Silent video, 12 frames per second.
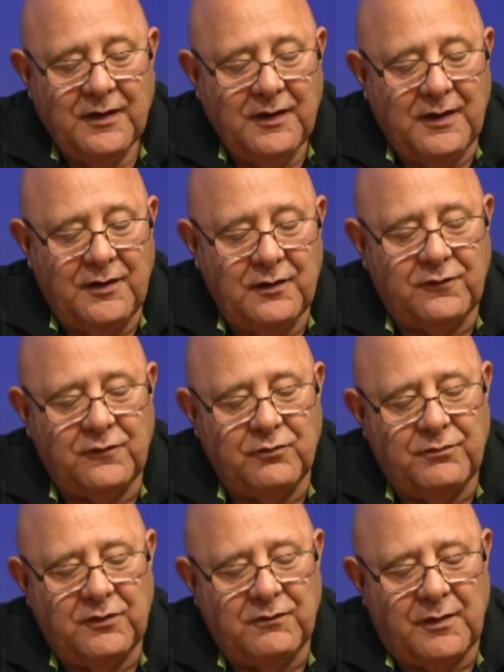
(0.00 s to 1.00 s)
and this is,
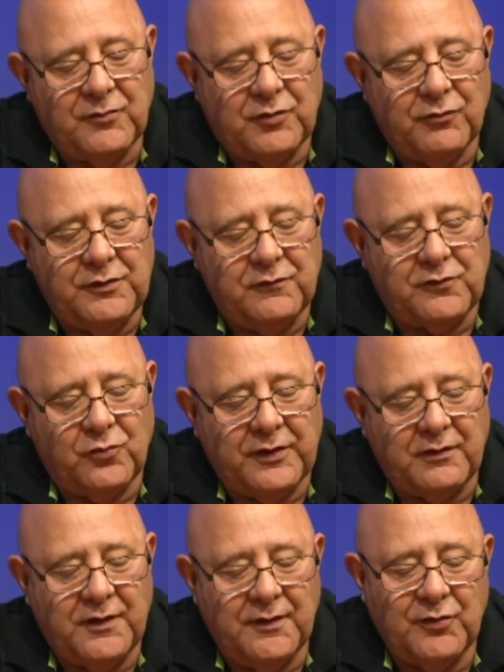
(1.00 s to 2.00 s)
I'm going to read this
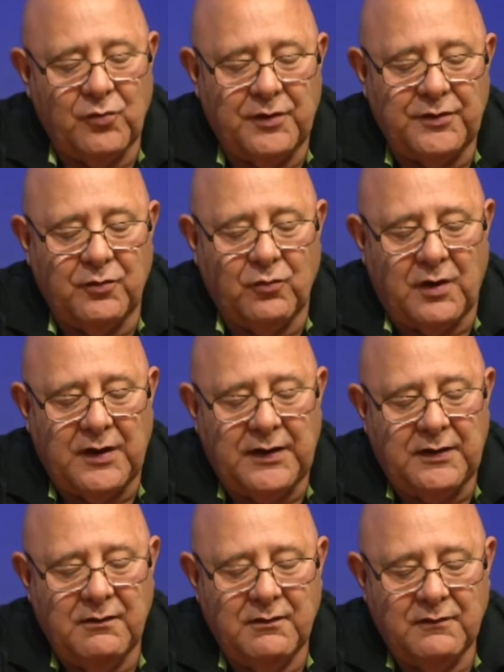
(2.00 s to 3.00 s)
quickly. Ever wonder
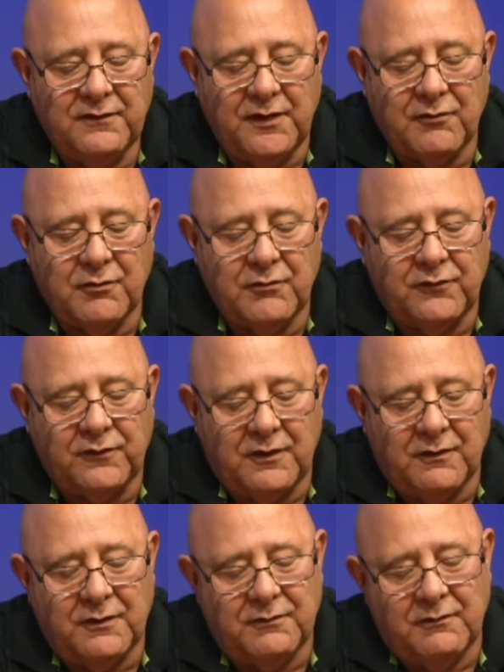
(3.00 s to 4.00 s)
why terrorists
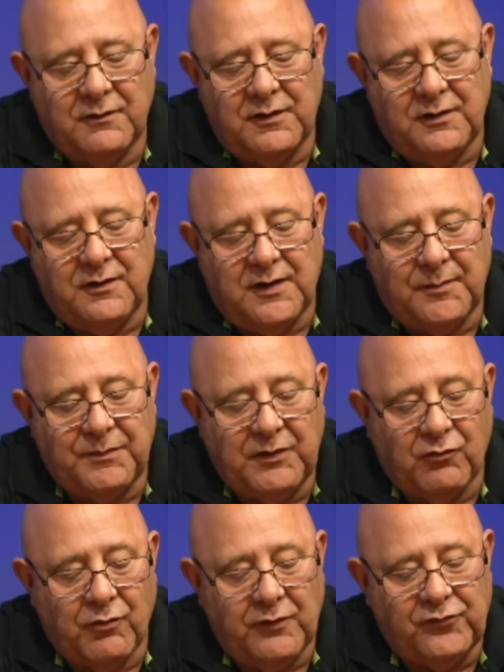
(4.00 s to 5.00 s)
aren't kidnapping
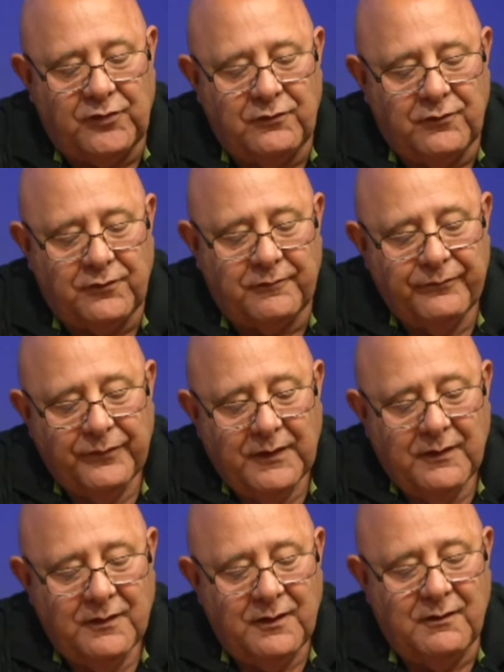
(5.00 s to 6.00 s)
Russians?
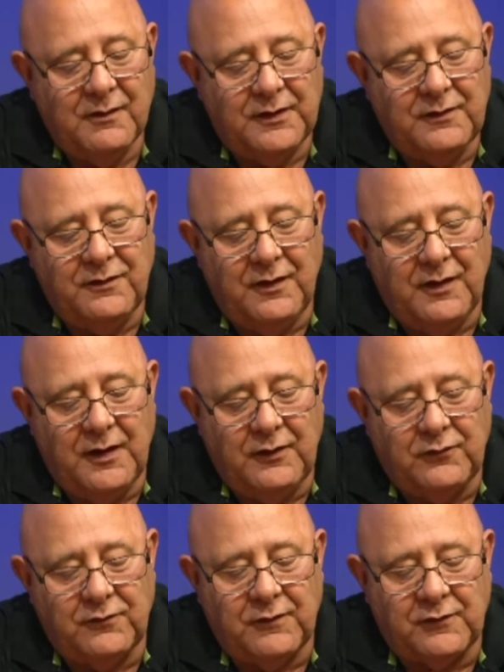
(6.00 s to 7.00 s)
In nineteen
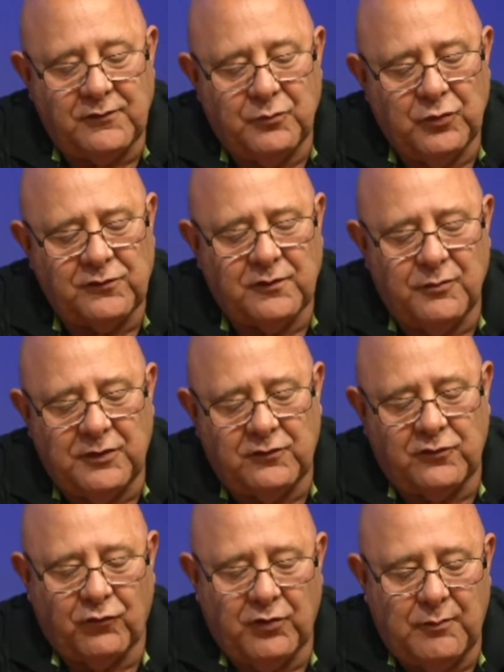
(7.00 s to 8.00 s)
eighty-six, Muslim
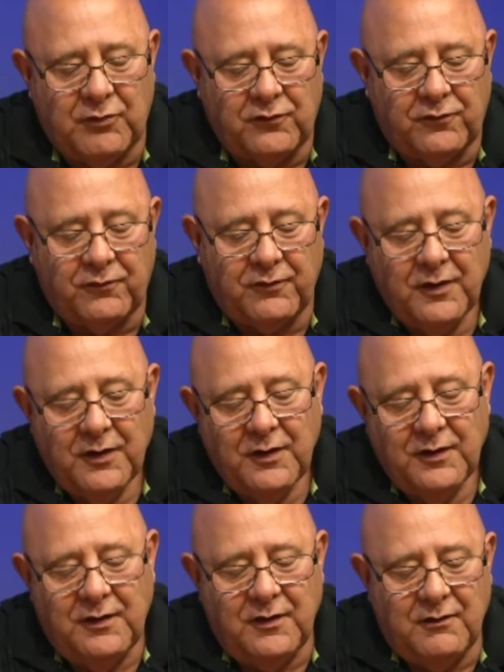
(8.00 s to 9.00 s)
extremists
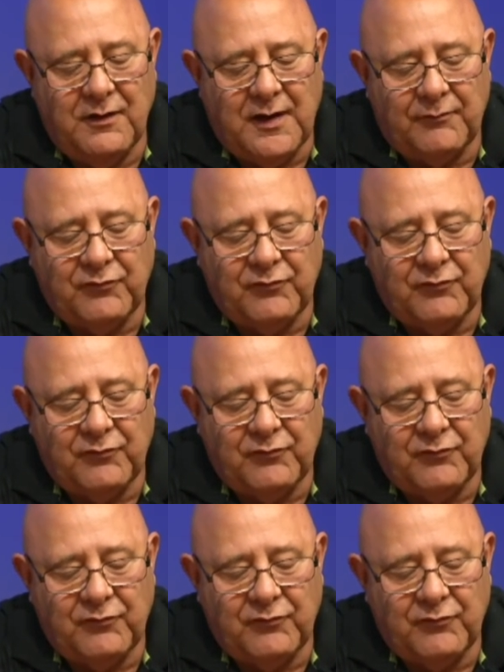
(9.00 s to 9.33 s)
kidnapped